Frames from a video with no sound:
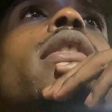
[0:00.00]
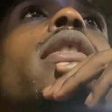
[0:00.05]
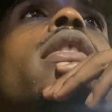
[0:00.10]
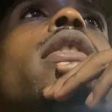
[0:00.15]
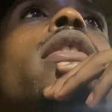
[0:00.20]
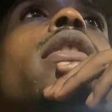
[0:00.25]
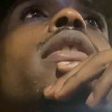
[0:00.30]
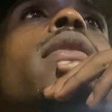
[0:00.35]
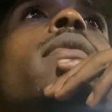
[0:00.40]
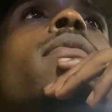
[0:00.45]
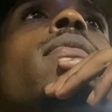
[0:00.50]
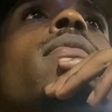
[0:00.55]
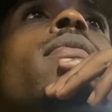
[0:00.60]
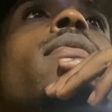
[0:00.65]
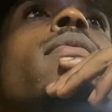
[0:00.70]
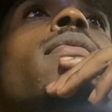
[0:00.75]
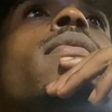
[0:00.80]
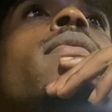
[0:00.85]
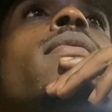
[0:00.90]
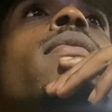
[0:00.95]

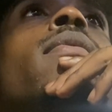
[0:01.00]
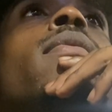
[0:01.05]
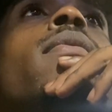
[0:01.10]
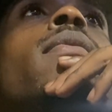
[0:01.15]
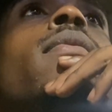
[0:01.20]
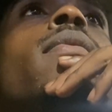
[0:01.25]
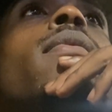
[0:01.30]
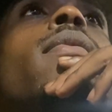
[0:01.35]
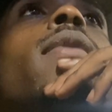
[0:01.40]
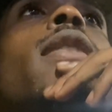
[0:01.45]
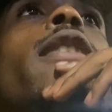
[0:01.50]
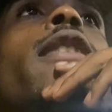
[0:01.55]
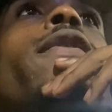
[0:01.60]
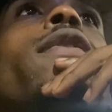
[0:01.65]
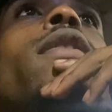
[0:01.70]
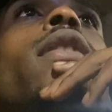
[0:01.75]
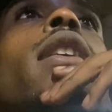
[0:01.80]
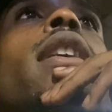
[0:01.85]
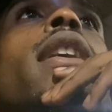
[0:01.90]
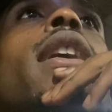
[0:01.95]
because I
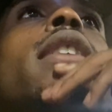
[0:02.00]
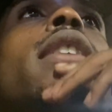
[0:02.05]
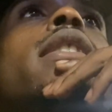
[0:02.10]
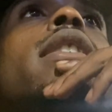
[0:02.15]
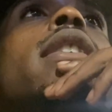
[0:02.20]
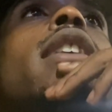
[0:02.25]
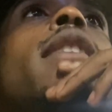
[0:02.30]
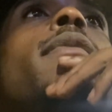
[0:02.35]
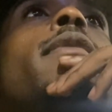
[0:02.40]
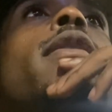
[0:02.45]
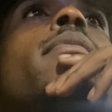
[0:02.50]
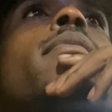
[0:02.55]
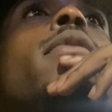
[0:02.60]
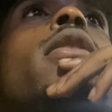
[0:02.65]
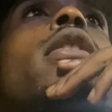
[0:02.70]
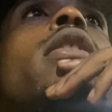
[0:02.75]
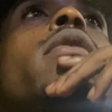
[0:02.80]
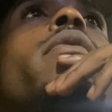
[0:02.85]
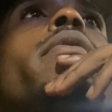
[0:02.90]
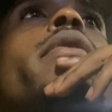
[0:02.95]
feel like I just got my mind